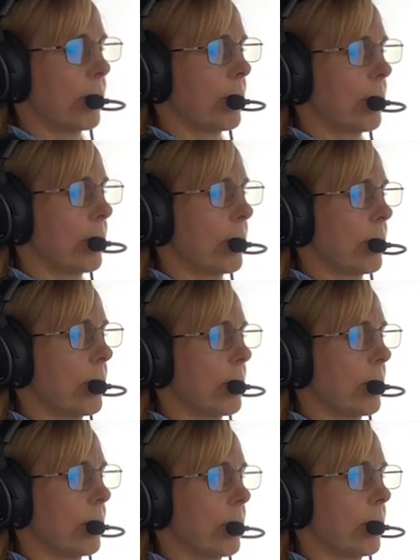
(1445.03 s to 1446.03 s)

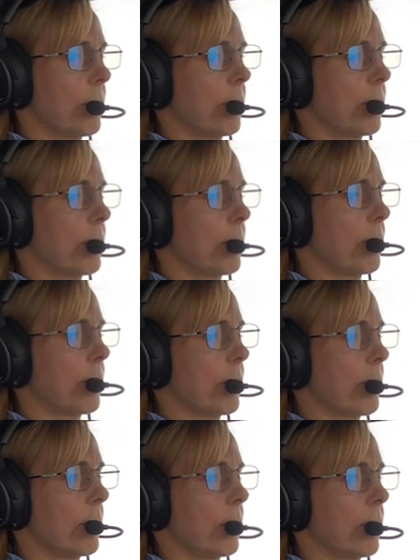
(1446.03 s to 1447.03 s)

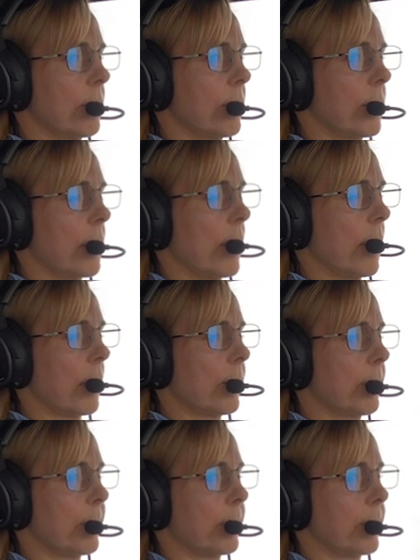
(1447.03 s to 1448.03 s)

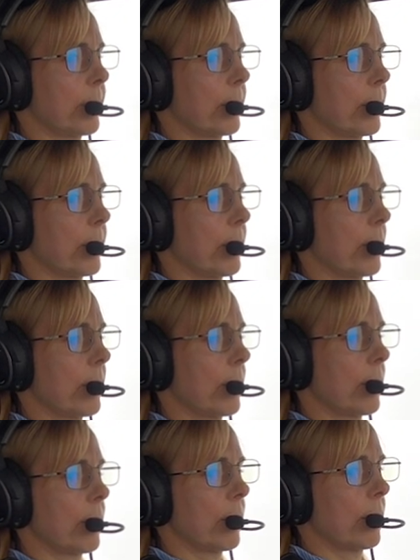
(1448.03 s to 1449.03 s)

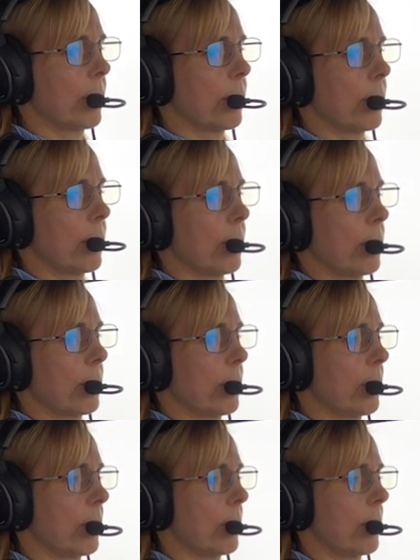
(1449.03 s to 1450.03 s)

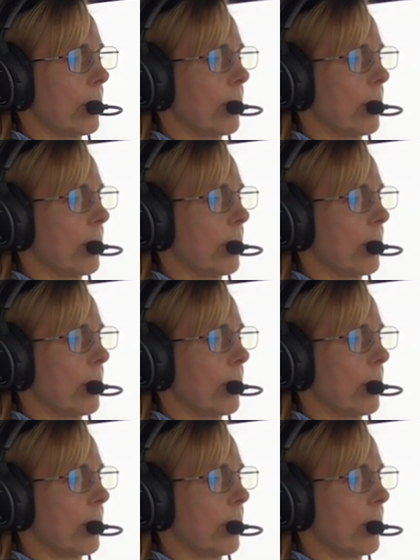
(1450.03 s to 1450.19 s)
This person isn't speaking.